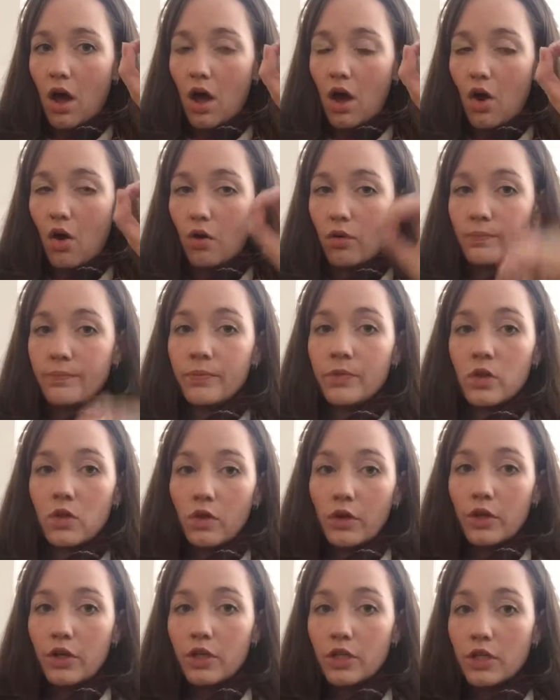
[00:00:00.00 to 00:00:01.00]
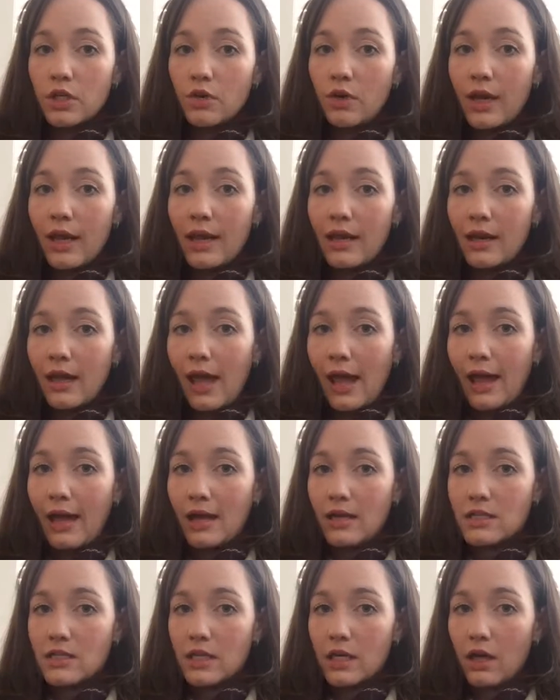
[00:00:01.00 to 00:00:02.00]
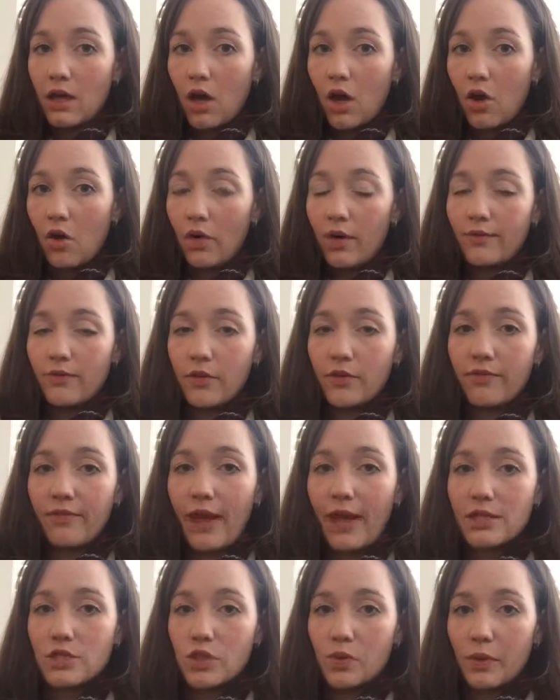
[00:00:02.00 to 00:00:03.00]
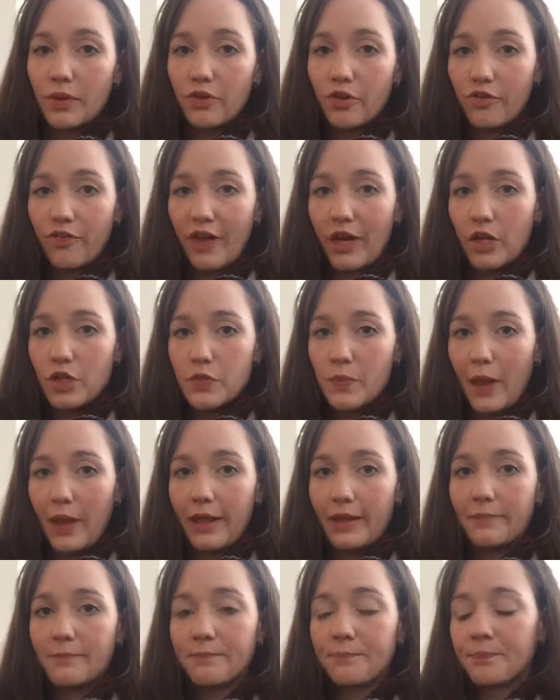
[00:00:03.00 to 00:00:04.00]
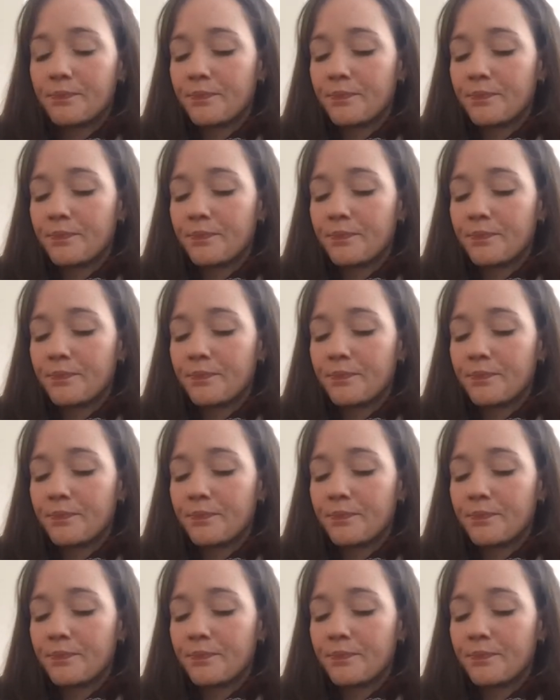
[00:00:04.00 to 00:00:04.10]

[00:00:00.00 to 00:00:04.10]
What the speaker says: or you could do N-A-T-O if you're faster with your finger spelling.